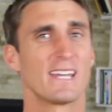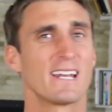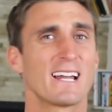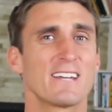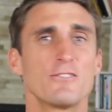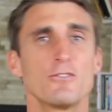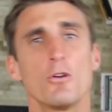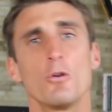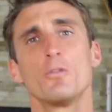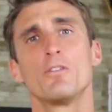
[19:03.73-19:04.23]
And
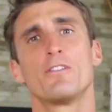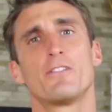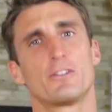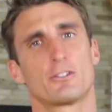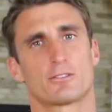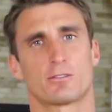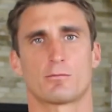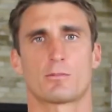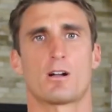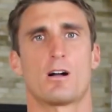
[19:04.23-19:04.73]
I know that
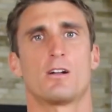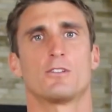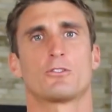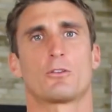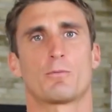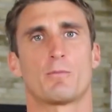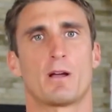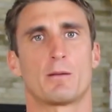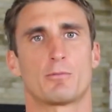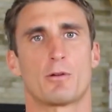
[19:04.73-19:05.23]
there's some cons
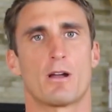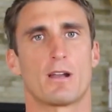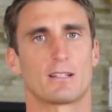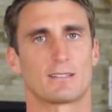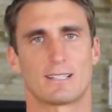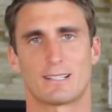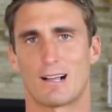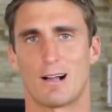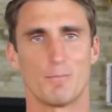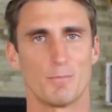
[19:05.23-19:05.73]
with my
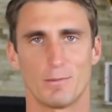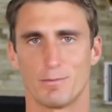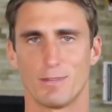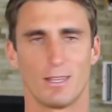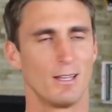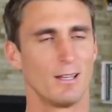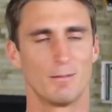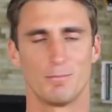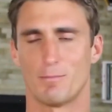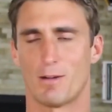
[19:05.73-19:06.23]
product. Like I'm
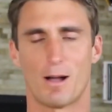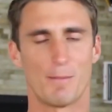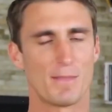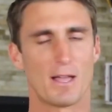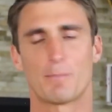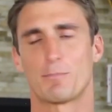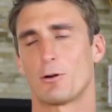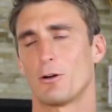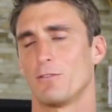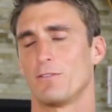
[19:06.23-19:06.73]

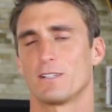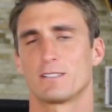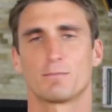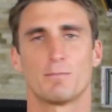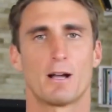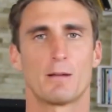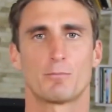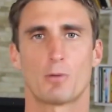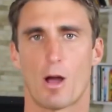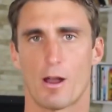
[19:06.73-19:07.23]
not perfect,
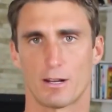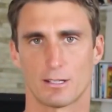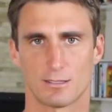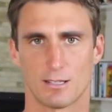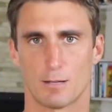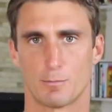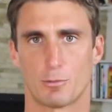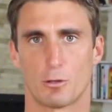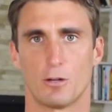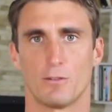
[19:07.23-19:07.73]
my product's
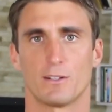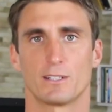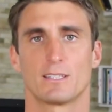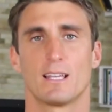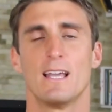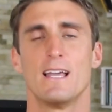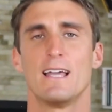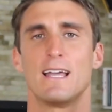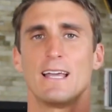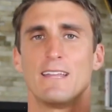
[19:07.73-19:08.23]
not perfect.